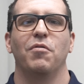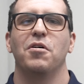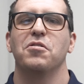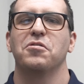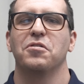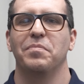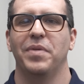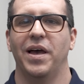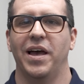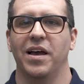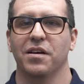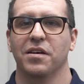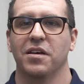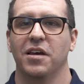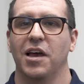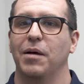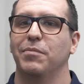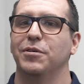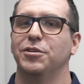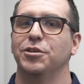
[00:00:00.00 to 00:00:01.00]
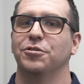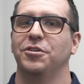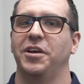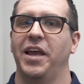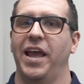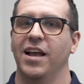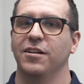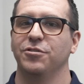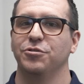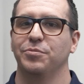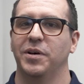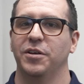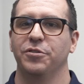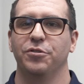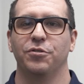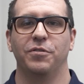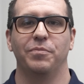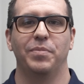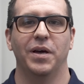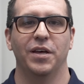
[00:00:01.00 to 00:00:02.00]
Welcome back. I'm Attorney Andrew
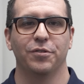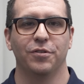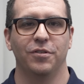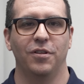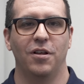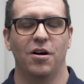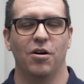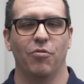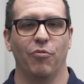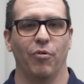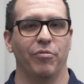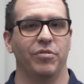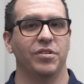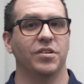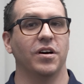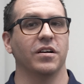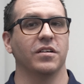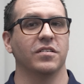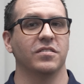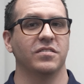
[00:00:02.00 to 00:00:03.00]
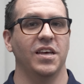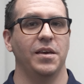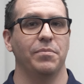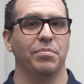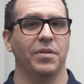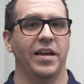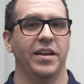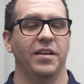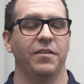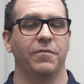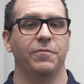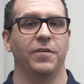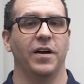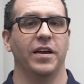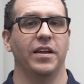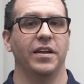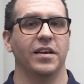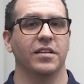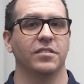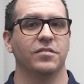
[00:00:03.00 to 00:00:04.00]
Bethel of Bethel Law, where we talk estate planning,
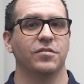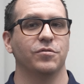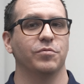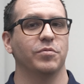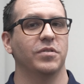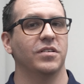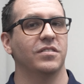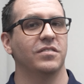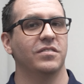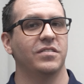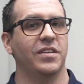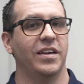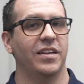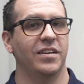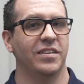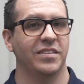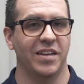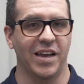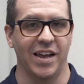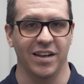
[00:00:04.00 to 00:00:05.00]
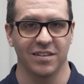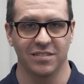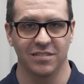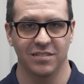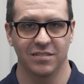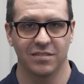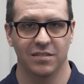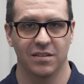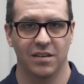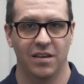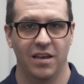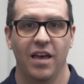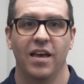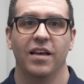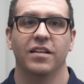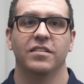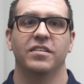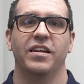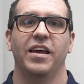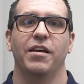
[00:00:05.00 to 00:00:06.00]
finances, real estate, and taxes.
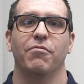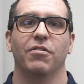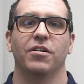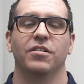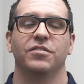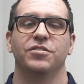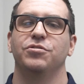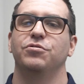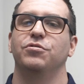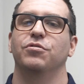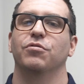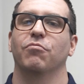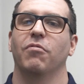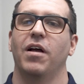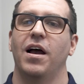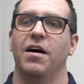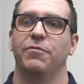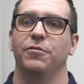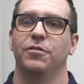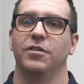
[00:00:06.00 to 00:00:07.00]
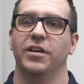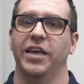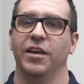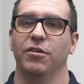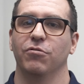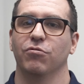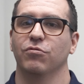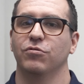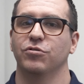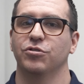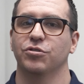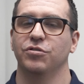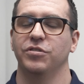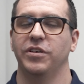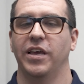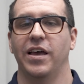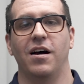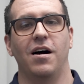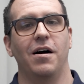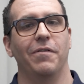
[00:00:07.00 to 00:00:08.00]
Today we're going to unravel a crucial
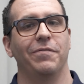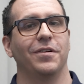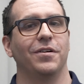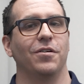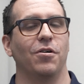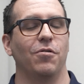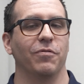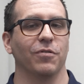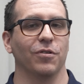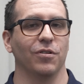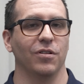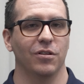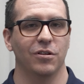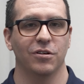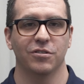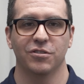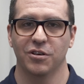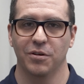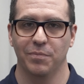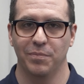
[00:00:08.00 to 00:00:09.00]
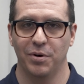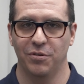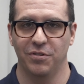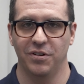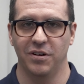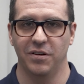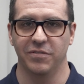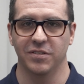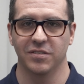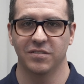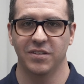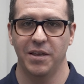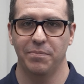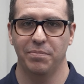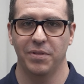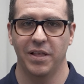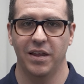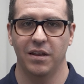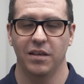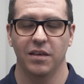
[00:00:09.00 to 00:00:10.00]
yet often overlooked component of estate
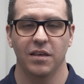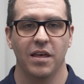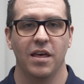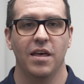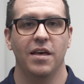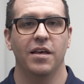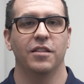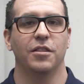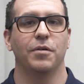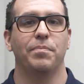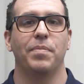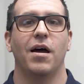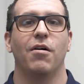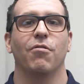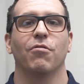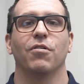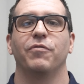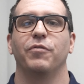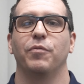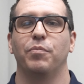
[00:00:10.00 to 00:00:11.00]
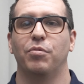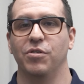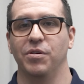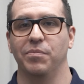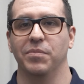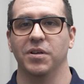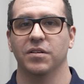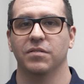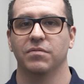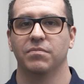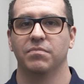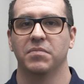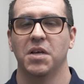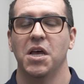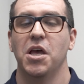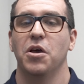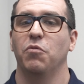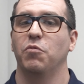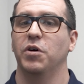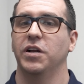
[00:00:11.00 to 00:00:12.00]
planning, the power of appointment.
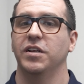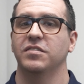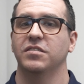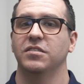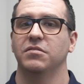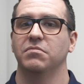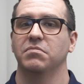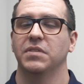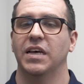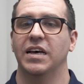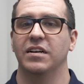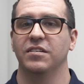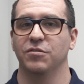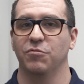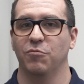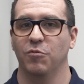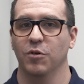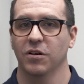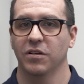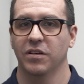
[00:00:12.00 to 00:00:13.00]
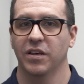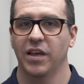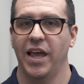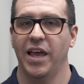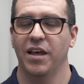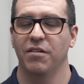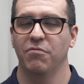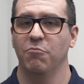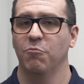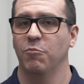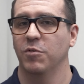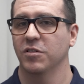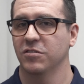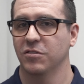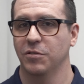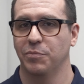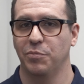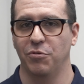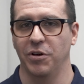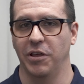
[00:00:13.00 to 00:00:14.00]
What is it, how does it work, and what's
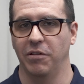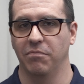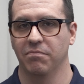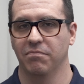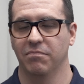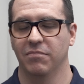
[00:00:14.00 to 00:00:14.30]
the point?